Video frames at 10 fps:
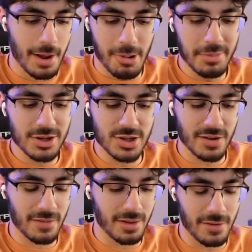But I'm going to
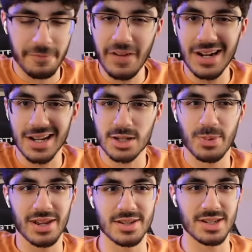use a Phoenix
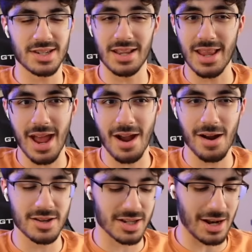because it's in the
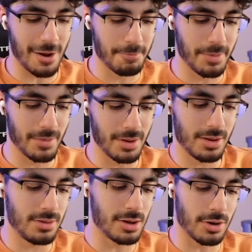air. It's going to
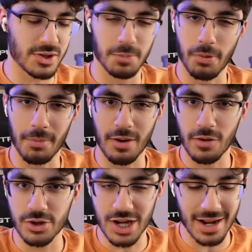help, support my
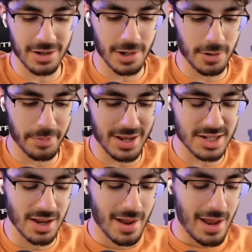Royal Giant a little
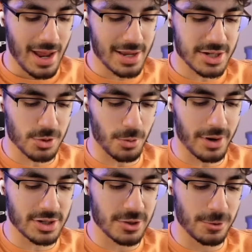bit. It's
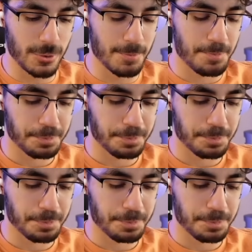going to